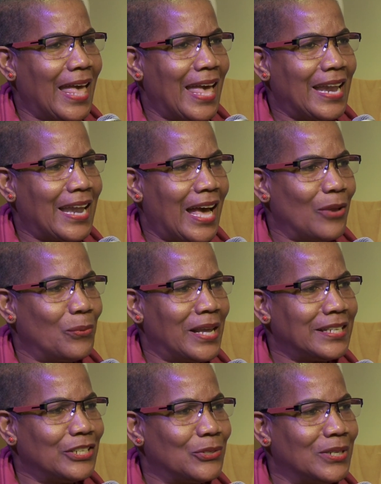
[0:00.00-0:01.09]
And I
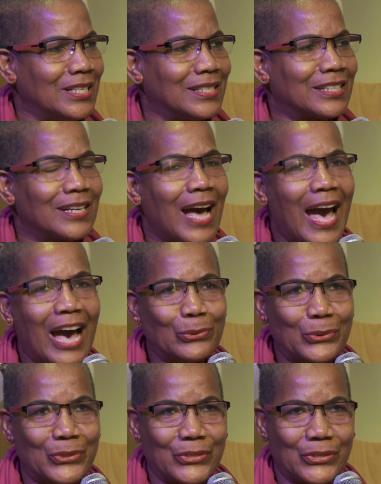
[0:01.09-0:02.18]
went into this little
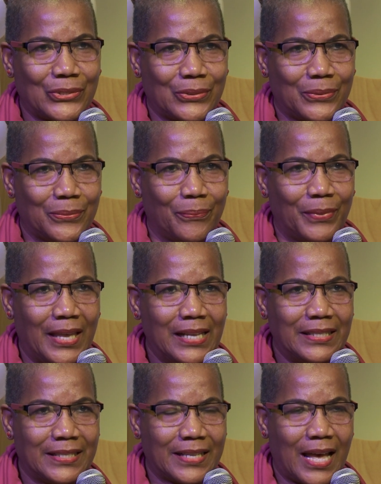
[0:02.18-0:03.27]
house
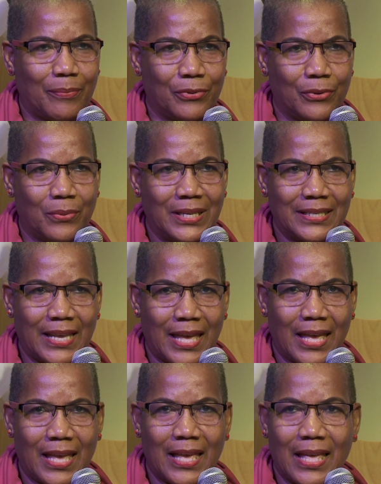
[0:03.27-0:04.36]
in Scarborough one
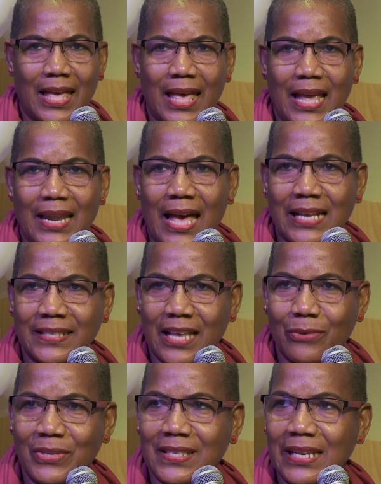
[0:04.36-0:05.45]
day, and as
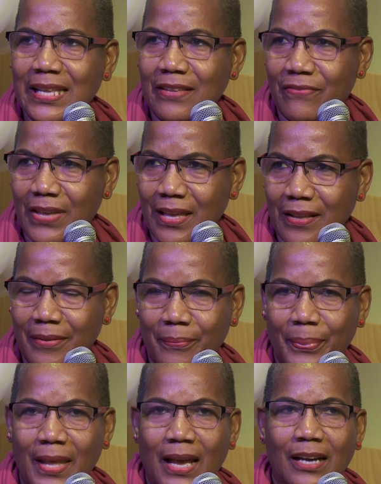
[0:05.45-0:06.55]
I was leaving,
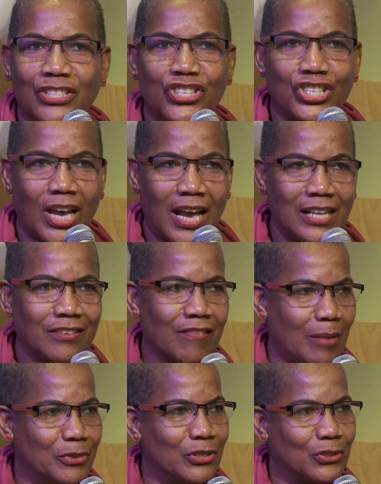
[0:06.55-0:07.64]
a child
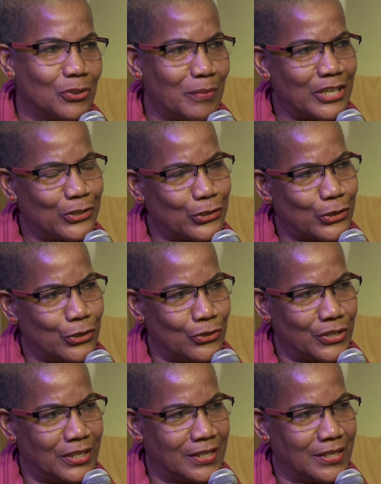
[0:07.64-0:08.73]
grabbed onto my
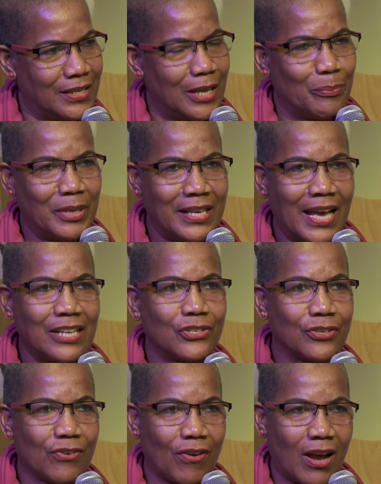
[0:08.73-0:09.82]
skirt, began to
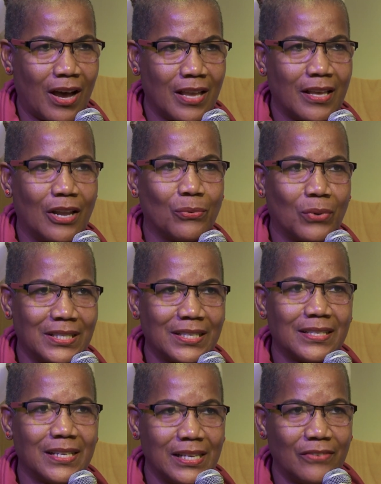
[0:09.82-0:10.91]
cry, and
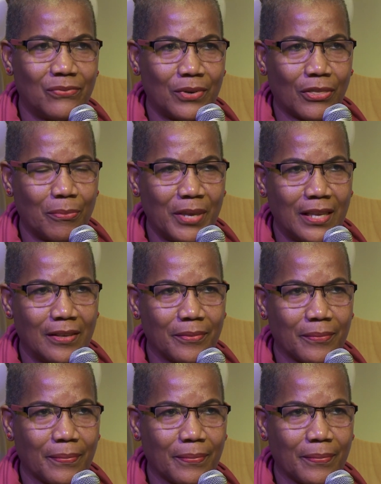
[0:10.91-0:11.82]
wanted to leave with me.